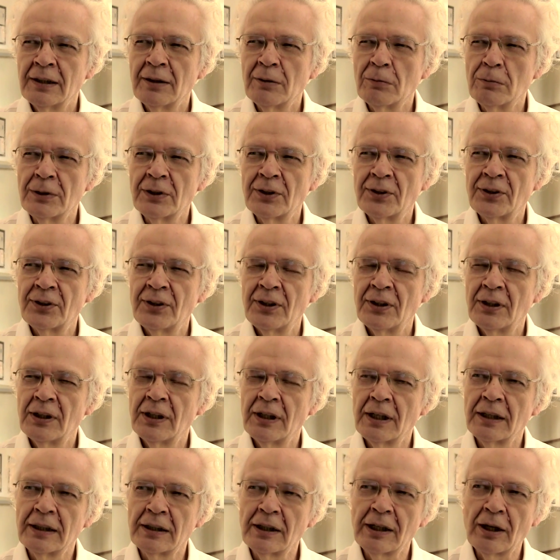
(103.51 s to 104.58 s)
with
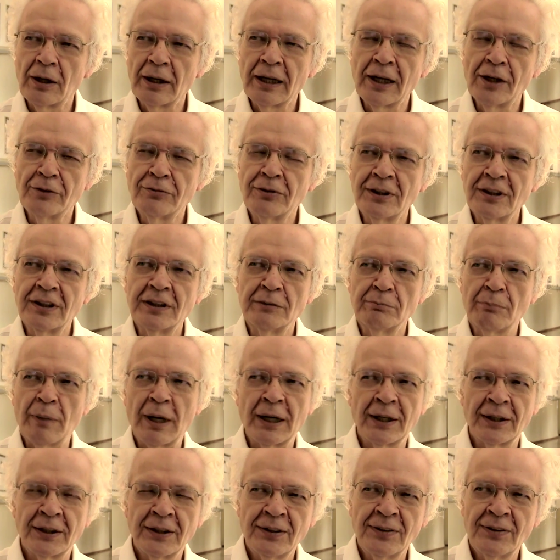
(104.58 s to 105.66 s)
having in
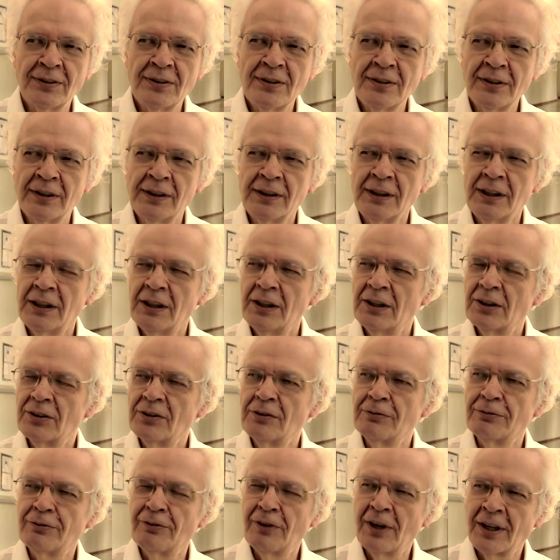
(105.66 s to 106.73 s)
mind
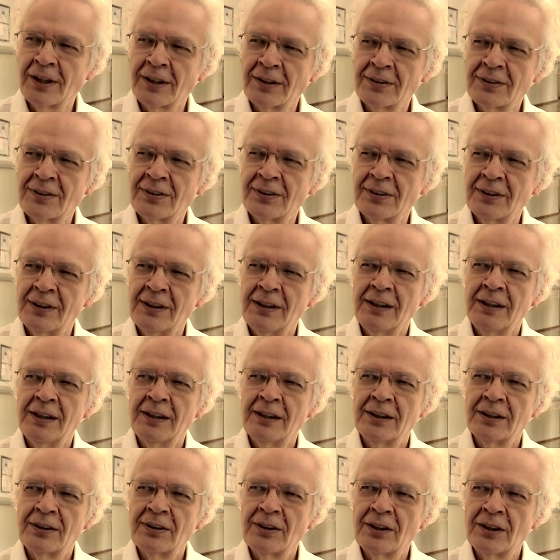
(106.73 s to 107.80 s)
the fact
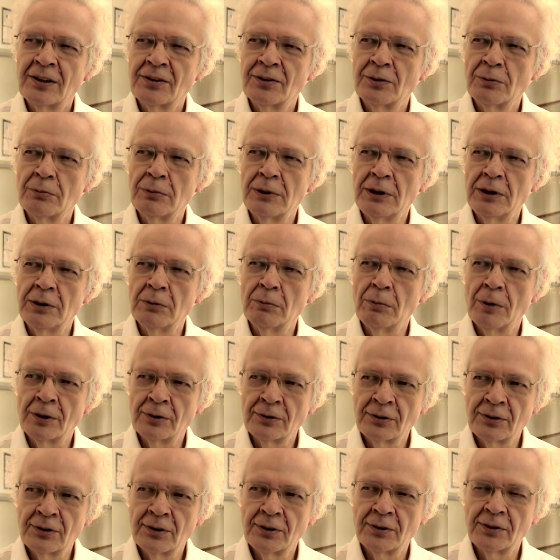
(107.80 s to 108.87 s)
that we
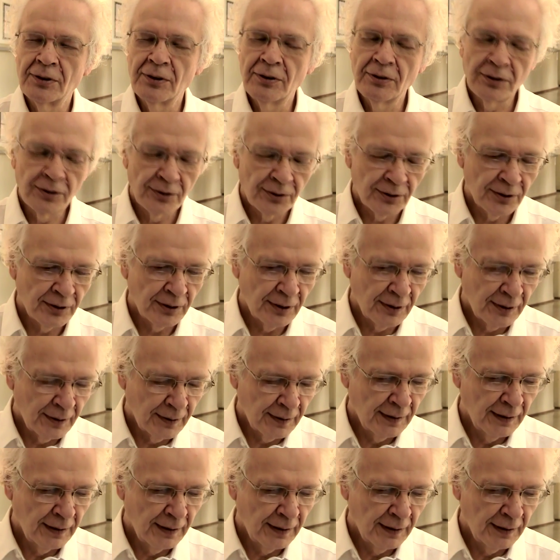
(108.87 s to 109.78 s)
want this,